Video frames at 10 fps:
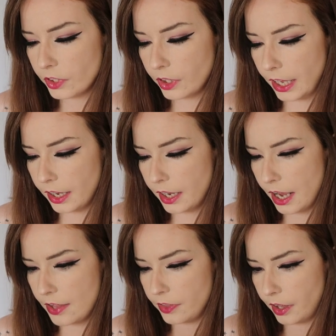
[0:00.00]

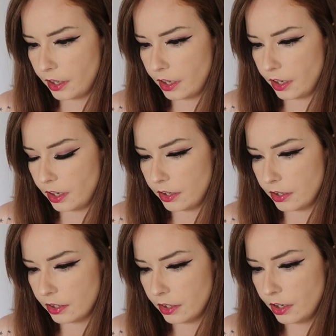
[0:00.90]
Okay, and
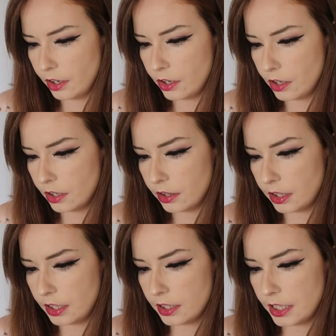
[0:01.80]
then
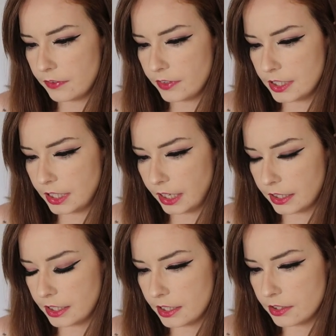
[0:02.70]
the Leave-In
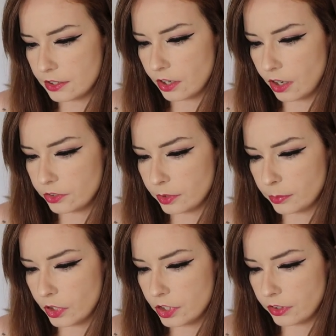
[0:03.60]
Decadence Ultra
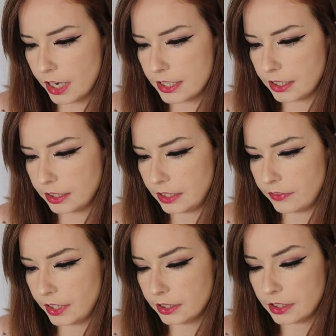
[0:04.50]
Moisturizing
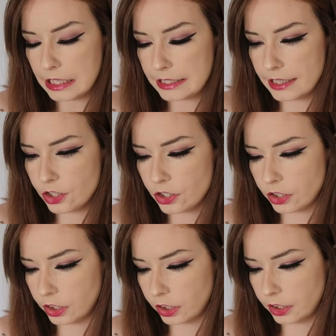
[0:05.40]
Leave-In
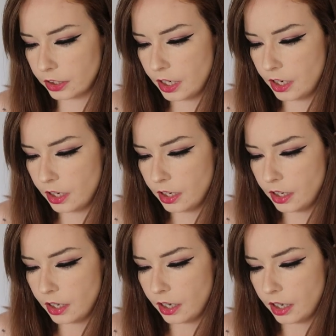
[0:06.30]
Conditioner,
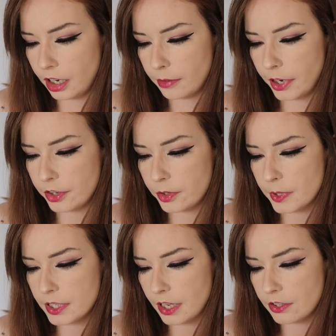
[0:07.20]
100% um,
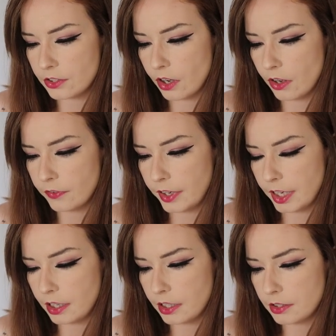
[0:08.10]

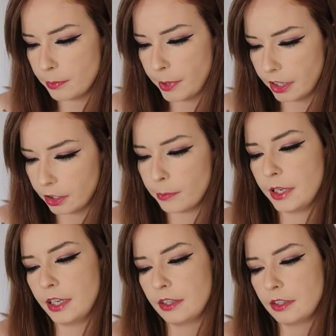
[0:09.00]
sulfate,
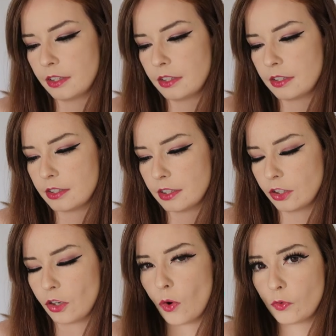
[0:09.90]
paraben,
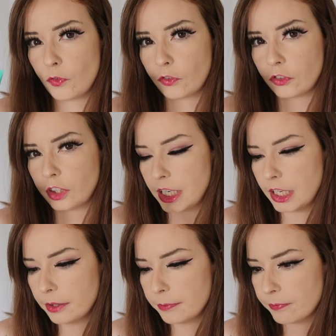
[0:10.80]
silicone
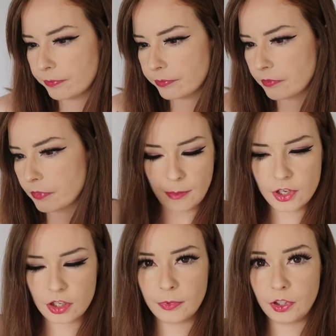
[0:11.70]
free. I'm
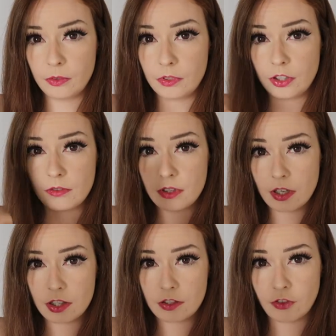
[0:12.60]
assuming you would use
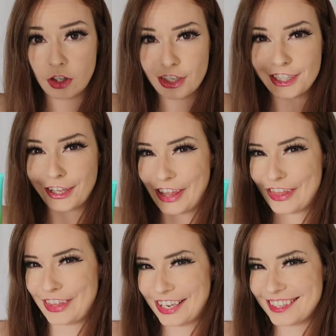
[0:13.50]
this first and
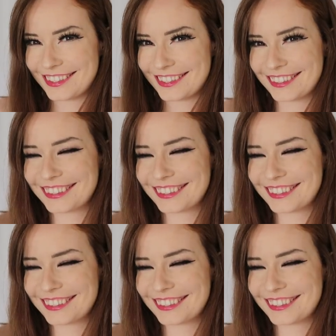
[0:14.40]
then this.